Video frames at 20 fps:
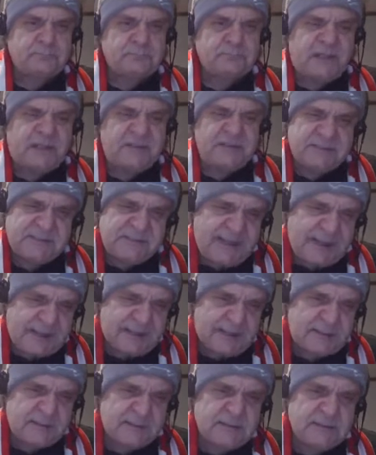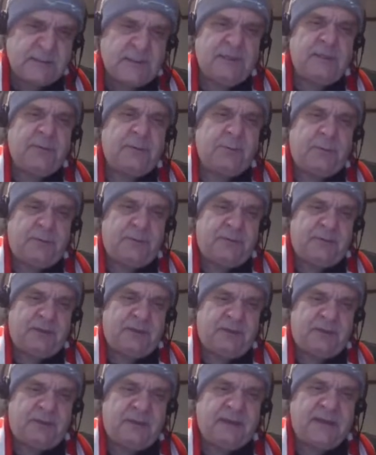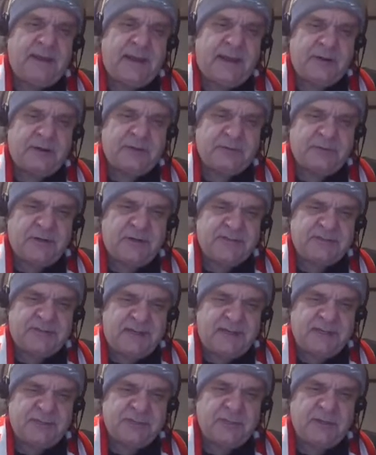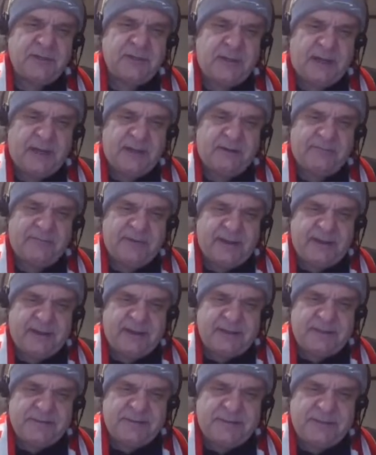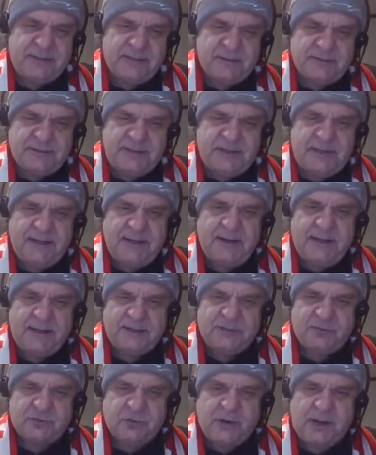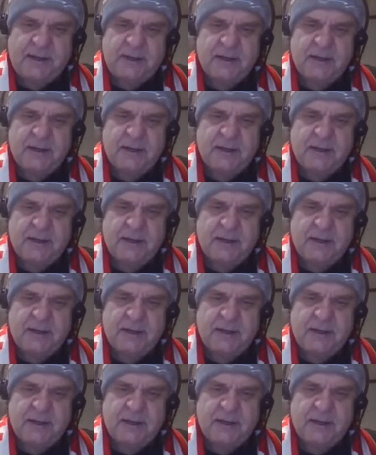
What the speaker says: The second will be the characterization of secotine and drug